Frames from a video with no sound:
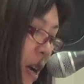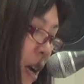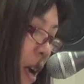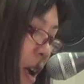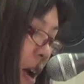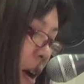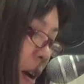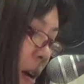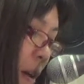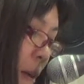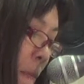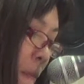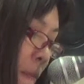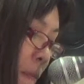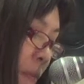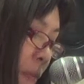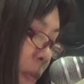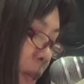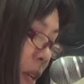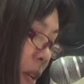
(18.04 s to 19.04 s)

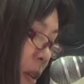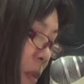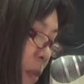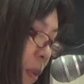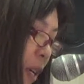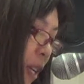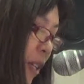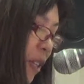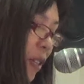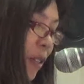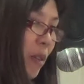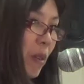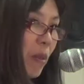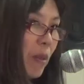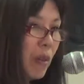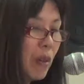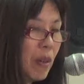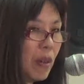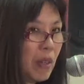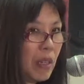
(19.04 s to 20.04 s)
When
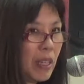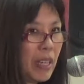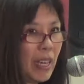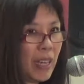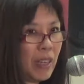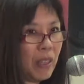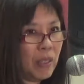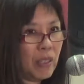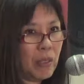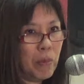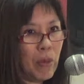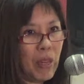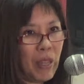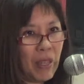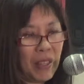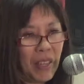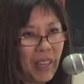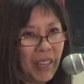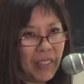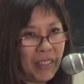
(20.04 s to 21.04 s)
Gail
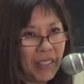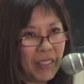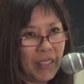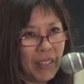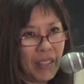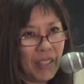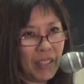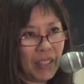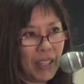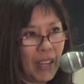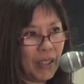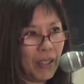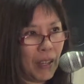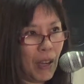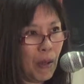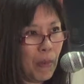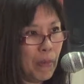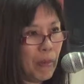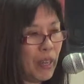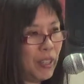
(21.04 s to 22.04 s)
Smith and
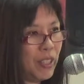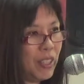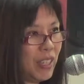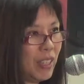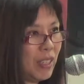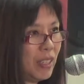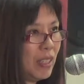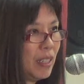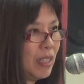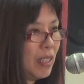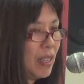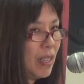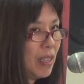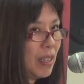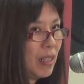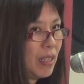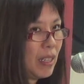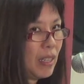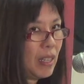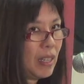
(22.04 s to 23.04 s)
Chantal mentioned
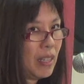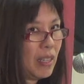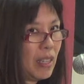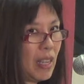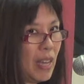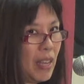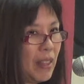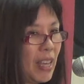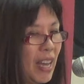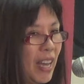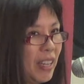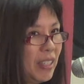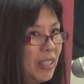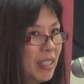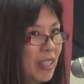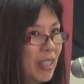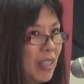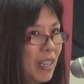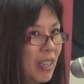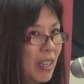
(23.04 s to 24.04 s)
that
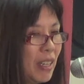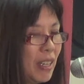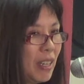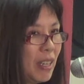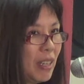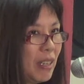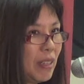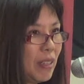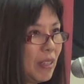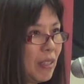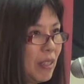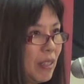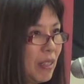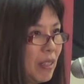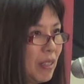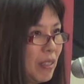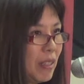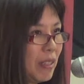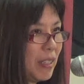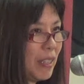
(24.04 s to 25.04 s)

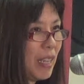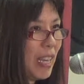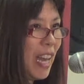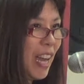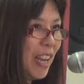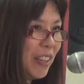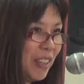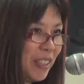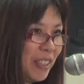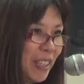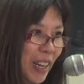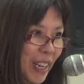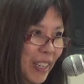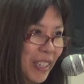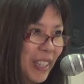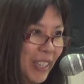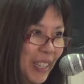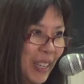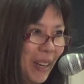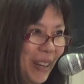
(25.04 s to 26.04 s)
they had this
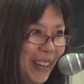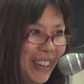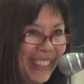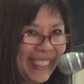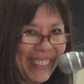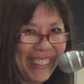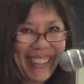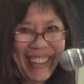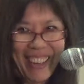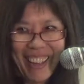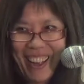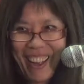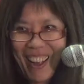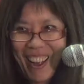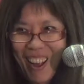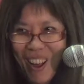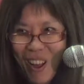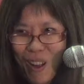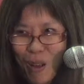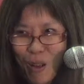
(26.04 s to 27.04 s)
idea
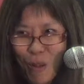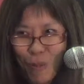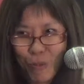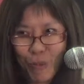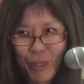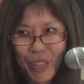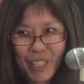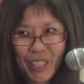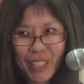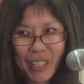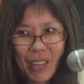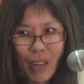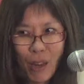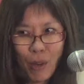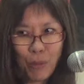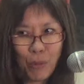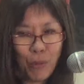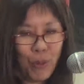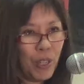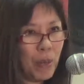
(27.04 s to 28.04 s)
of reaching out
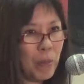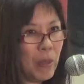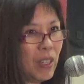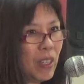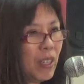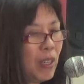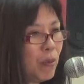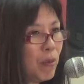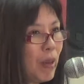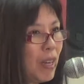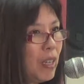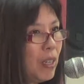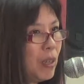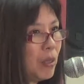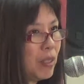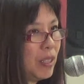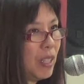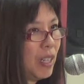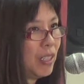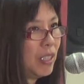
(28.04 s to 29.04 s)
through community radio
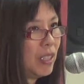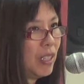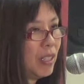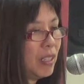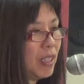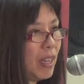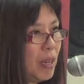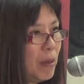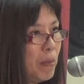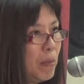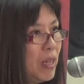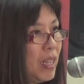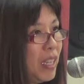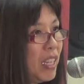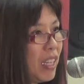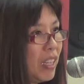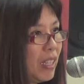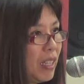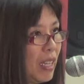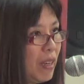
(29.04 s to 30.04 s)
stations, I
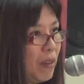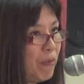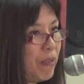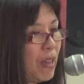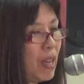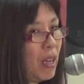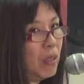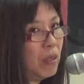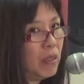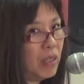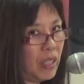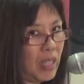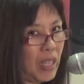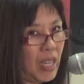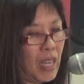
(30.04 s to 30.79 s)
immediately felt,